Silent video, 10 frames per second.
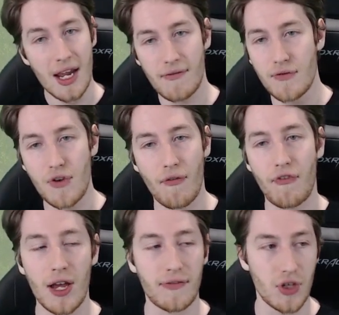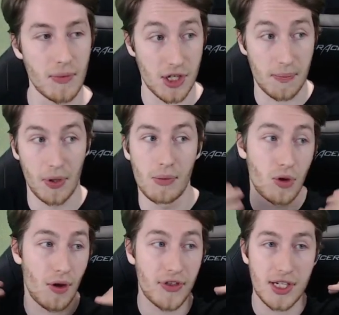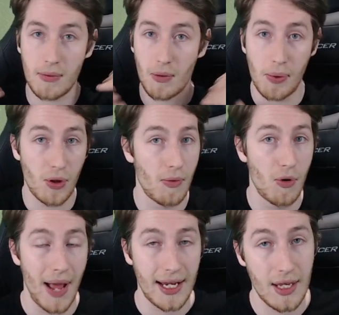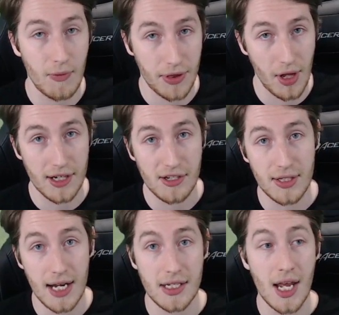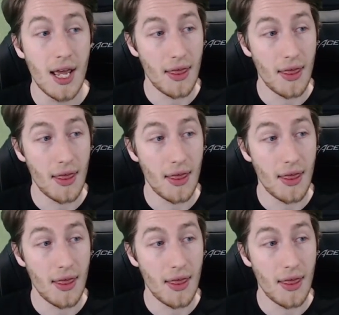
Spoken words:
If you've got 5 humans, you pull them all off the table, pull them all back in with Thalia's Lieutenant,